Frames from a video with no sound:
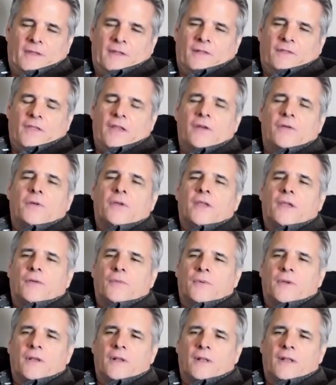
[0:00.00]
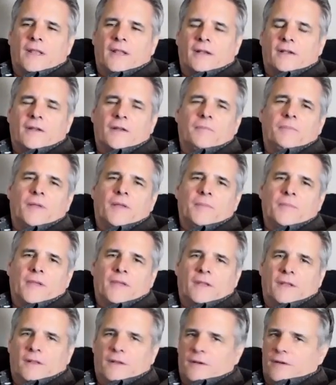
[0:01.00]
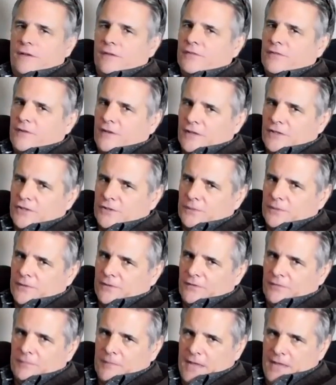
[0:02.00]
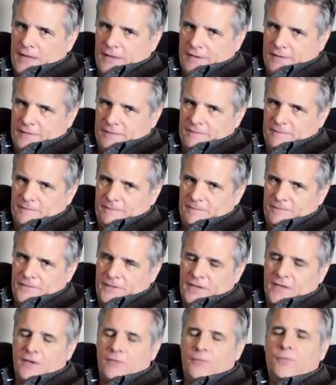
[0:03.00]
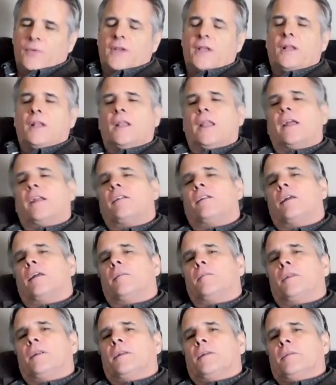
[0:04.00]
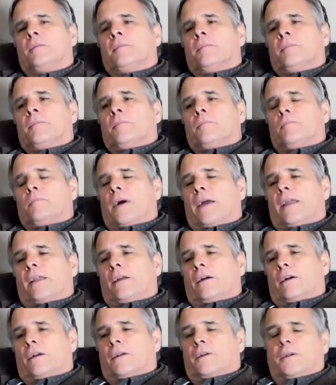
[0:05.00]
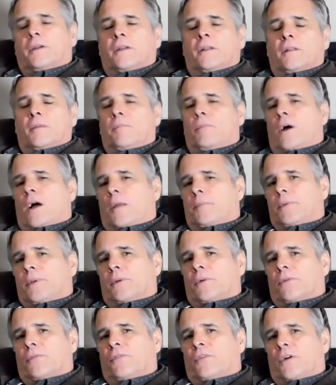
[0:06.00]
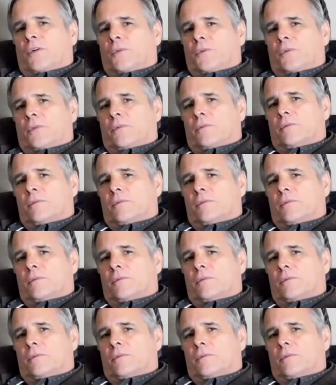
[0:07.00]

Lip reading: They don't get re-elected by making their constituents mad. They get re-elected by garnering the popular vote.